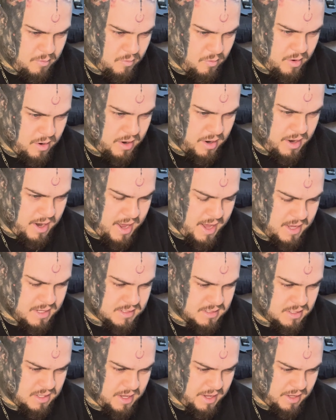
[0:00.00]
where it
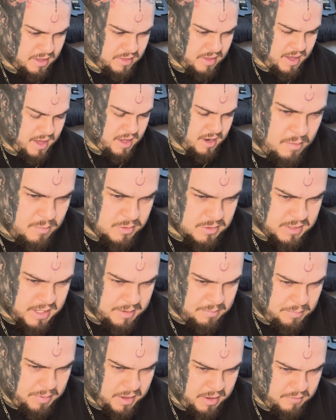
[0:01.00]
has like that almost
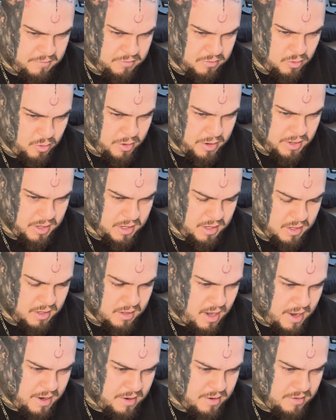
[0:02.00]
like Pink
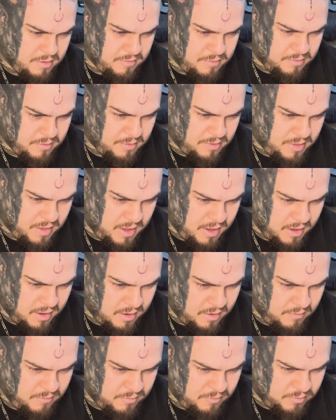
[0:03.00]
Floyd-y kind of
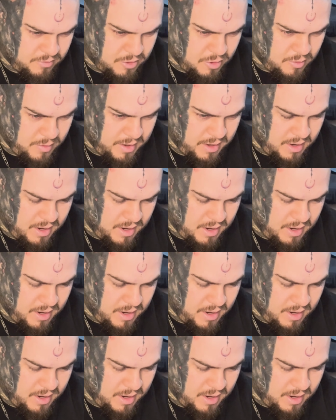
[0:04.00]
thing to